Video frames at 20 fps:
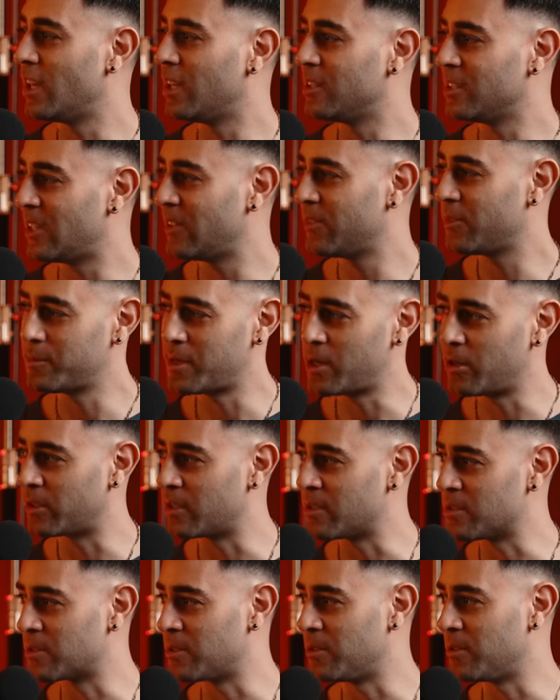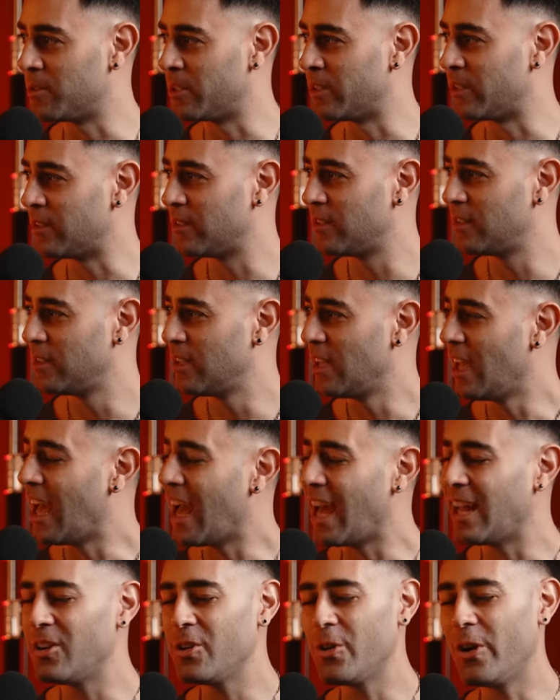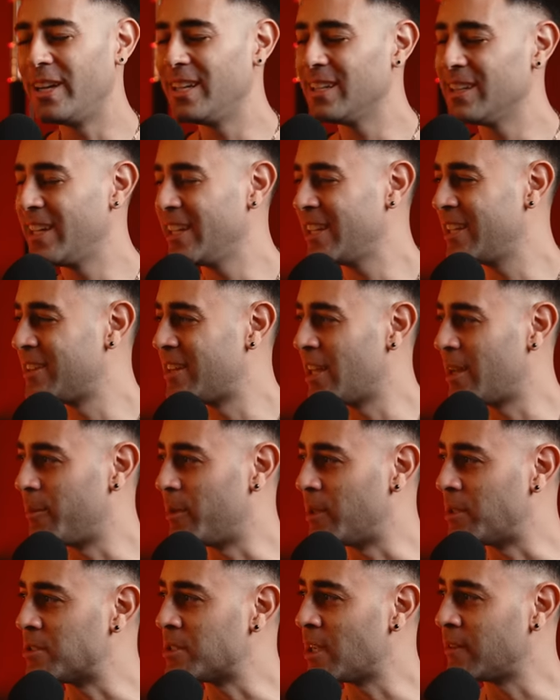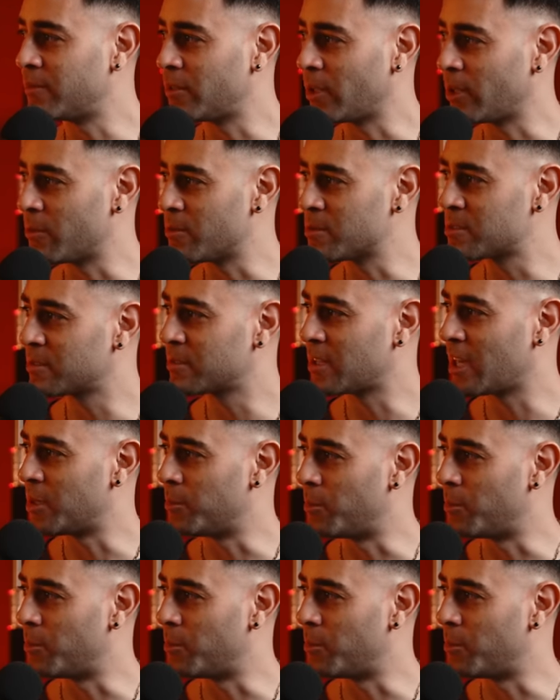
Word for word: a lot of Americans go there. I don't know. I didn't like it that much. I thought it was kind